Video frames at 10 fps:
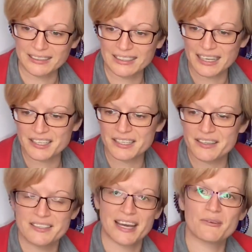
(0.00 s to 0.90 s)
and actually the
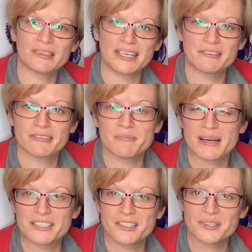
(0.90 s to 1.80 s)
down line from my
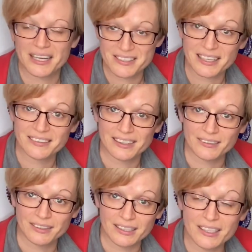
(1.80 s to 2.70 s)
doe that I sent
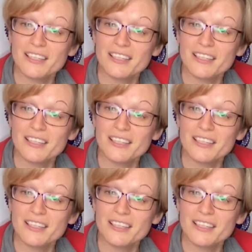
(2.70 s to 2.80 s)
down there